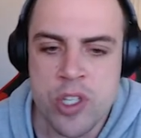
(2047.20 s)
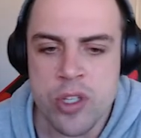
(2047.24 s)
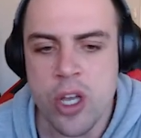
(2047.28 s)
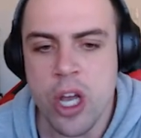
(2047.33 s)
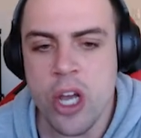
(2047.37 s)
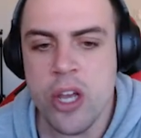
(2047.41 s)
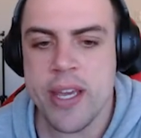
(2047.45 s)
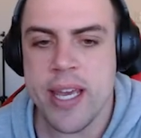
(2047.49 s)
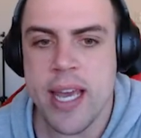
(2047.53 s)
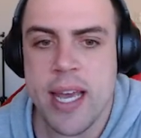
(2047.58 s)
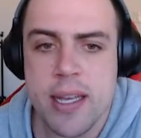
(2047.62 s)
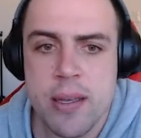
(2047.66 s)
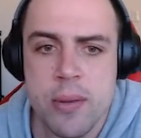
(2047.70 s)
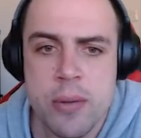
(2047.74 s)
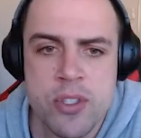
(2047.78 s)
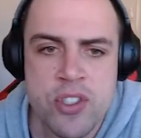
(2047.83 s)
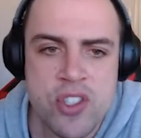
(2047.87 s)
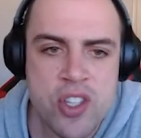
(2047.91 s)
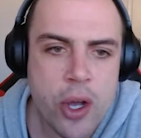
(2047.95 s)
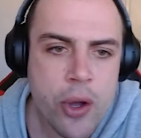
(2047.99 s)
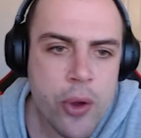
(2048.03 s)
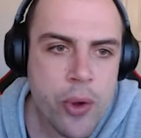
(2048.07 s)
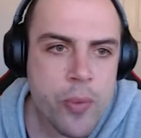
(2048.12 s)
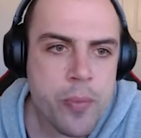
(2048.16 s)
Okay,
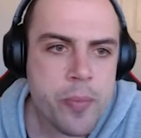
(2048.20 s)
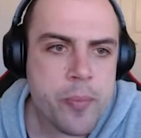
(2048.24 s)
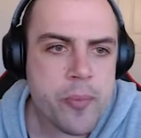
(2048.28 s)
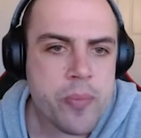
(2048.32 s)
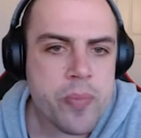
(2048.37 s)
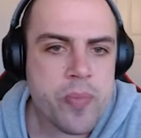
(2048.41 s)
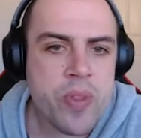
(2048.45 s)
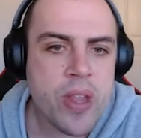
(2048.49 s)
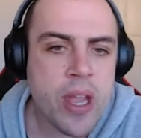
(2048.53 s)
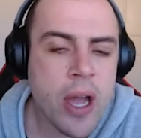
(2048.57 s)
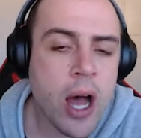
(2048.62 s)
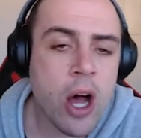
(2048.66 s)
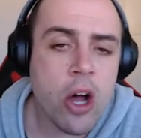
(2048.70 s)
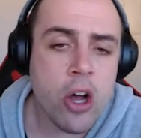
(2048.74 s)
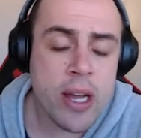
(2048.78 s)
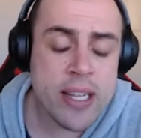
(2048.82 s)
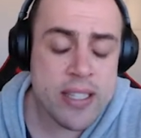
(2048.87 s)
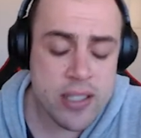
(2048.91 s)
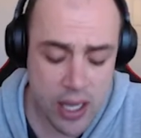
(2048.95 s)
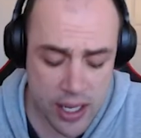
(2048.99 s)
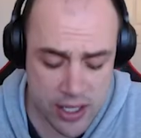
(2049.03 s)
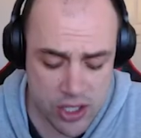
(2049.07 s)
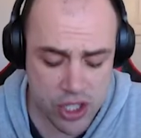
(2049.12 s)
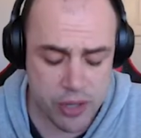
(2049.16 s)
so,
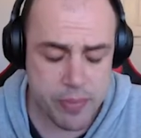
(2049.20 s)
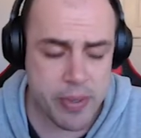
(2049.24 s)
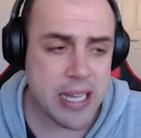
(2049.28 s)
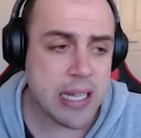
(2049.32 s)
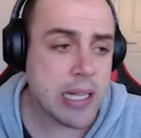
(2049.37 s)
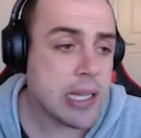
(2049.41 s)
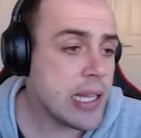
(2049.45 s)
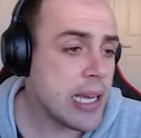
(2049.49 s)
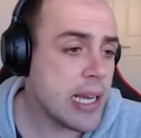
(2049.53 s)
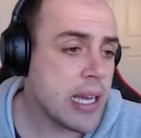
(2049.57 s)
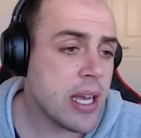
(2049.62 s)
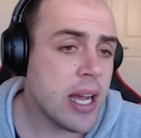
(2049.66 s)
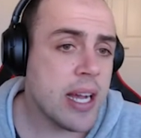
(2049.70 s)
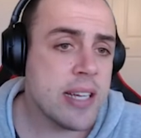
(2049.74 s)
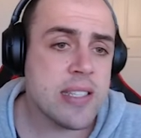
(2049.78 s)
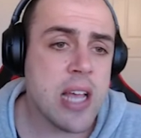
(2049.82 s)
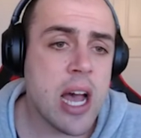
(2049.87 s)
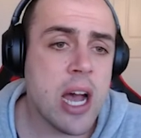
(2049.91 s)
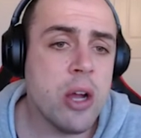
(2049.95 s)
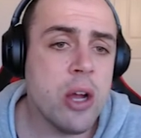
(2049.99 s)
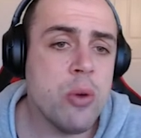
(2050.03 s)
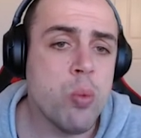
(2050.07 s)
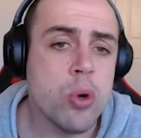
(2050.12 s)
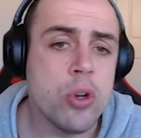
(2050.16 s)
and to be clear, guys,
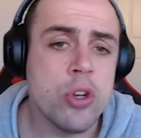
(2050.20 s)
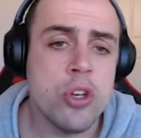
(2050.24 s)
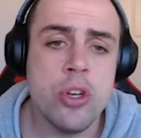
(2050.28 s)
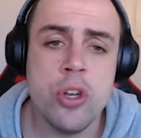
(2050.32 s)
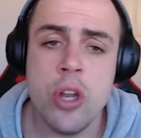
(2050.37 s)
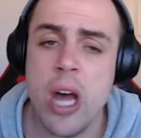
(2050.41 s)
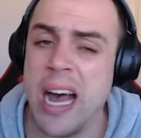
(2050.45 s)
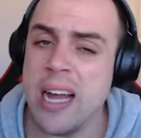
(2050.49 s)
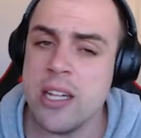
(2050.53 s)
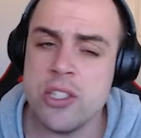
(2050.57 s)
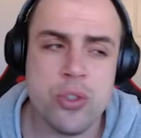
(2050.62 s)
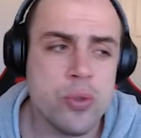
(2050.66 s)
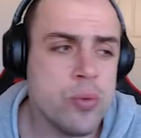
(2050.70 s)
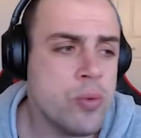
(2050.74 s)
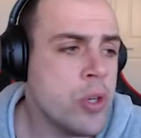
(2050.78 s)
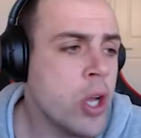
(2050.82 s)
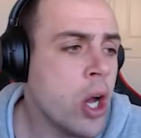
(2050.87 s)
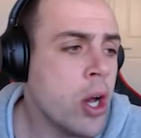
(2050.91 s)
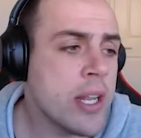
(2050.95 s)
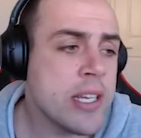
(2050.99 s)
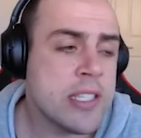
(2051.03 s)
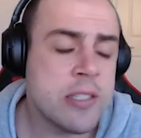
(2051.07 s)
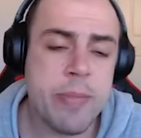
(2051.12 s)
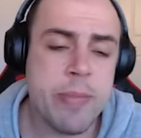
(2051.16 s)
I do
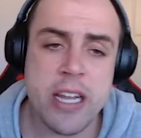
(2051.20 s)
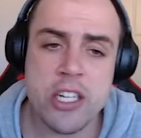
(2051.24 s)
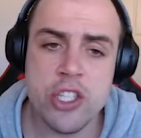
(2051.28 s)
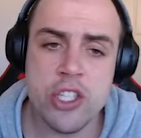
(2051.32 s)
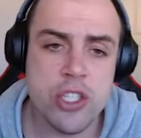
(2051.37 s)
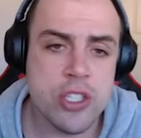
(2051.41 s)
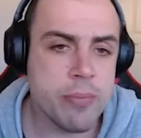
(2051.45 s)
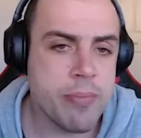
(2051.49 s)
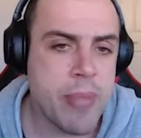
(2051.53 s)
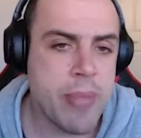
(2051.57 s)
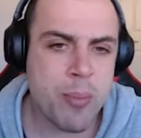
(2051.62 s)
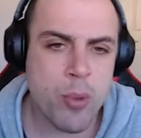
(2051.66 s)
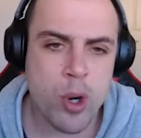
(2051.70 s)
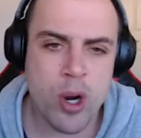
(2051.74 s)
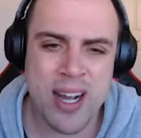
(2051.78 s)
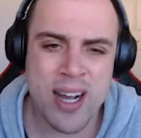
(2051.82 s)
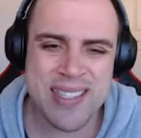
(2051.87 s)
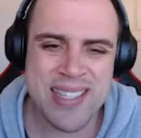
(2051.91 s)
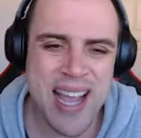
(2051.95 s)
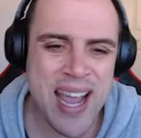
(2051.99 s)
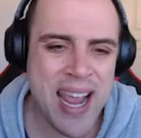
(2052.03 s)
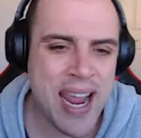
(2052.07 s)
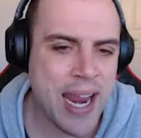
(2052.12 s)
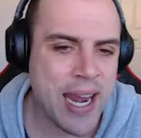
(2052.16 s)
not expect you to
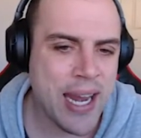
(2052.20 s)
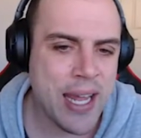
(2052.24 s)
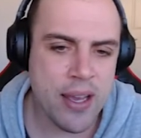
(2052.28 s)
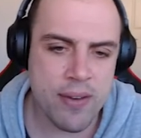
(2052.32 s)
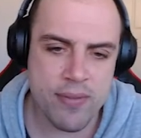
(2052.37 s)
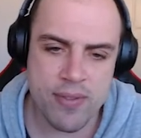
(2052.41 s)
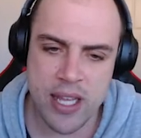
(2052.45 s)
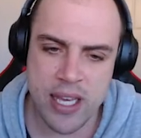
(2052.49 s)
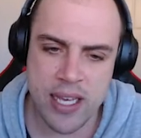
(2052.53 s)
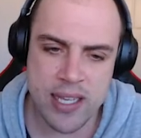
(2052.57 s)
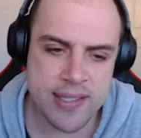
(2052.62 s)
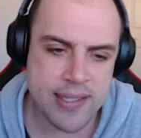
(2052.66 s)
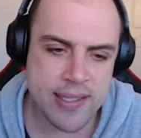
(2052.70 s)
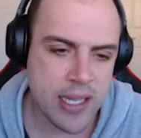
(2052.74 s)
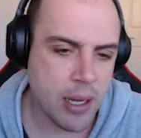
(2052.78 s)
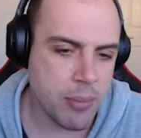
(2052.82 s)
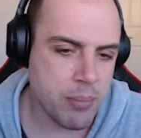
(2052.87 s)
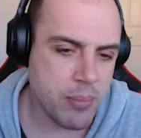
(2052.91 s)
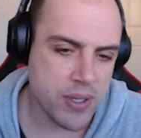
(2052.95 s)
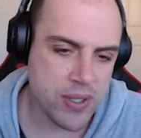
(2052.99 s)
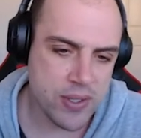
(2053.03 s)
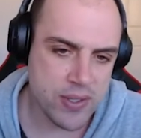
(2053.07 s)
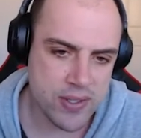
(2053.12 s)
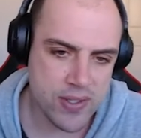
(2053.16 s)
memorize any of these
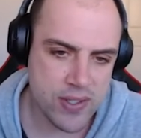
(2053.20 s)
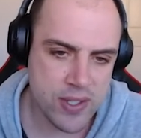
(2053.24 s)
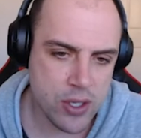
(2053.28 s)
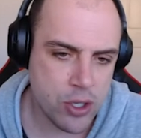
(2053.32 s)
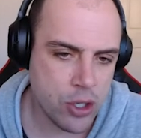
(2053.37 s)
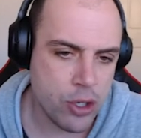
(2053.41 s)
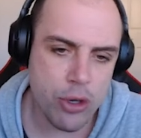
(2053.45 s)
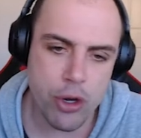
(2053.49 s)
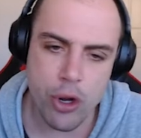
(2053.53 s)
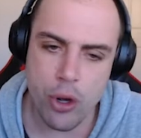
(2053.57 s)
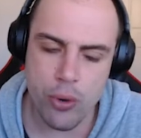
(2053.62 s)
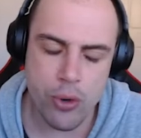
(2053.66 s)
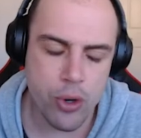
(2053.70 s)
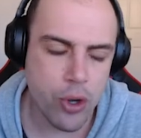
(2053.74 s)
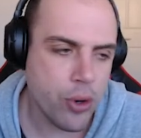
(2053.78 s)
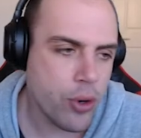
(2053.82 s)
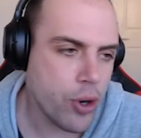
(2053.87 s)
numbers. No.